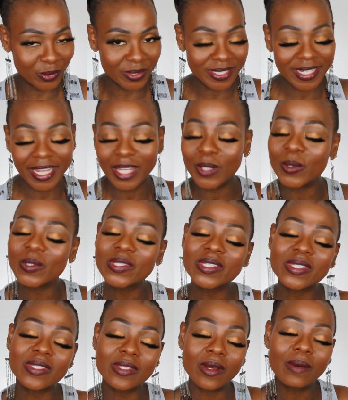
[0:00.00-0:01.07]
Thank you all
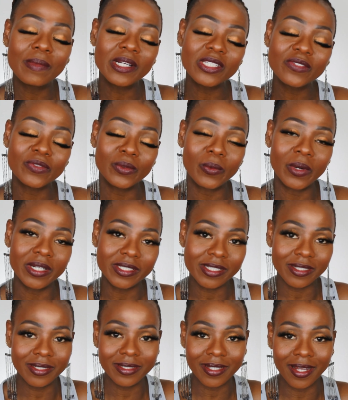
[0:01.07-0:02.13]
so much for
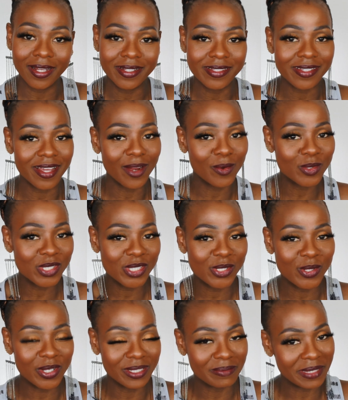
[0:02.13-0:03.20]
watching, and I will see you
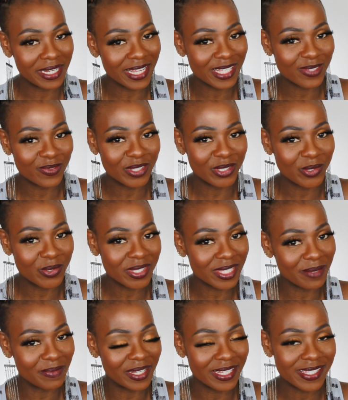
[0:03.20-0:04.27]
all in my next video.
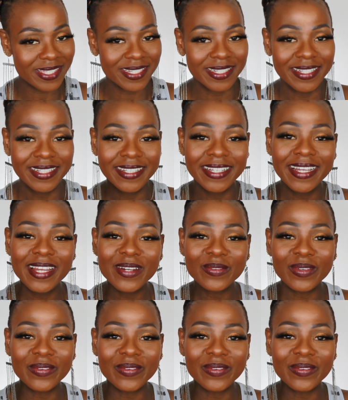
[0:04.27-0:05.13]
Stay blessed. Bye